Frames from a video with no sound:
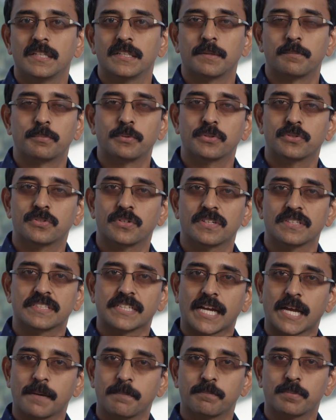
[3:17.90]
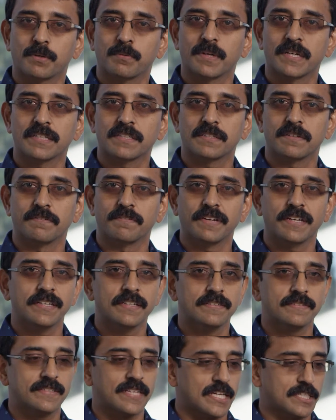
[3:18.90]
The Pure Storage app provides
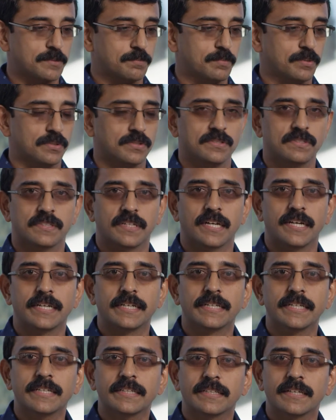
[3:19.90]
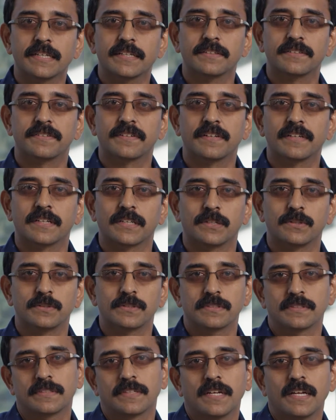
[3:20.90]
various dashboards and detailed drill
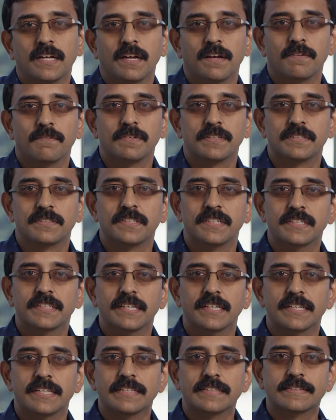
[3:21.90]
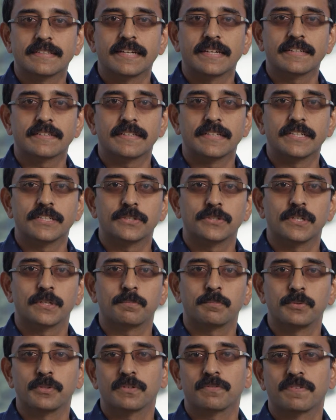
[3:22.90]
rounds with detailed insights into your
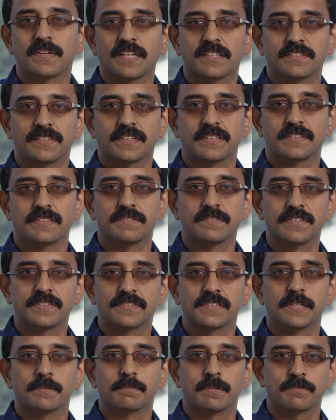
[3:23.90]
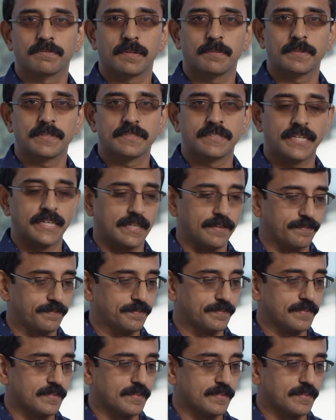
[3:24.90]
Pure FlashArray's inventory and performance data.